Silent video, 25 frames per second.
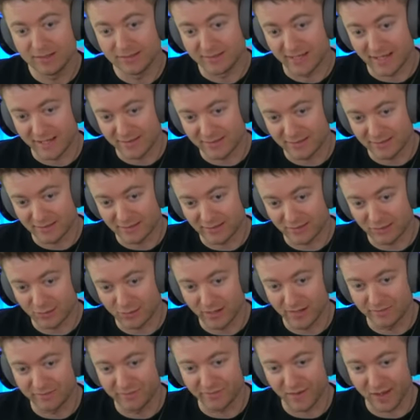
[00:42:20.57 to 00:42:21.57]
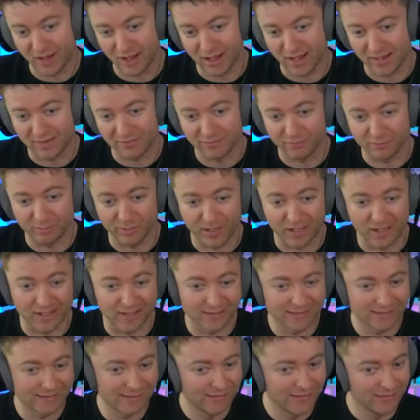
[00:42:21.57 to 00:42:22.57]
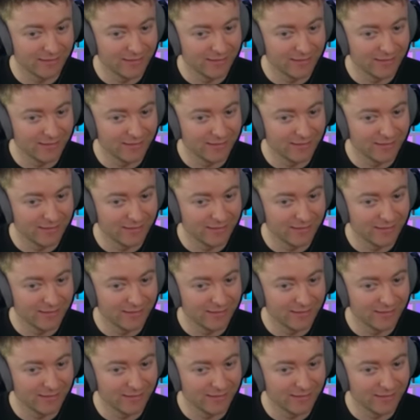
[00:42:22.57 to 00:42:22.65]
Yes, he can go f5, but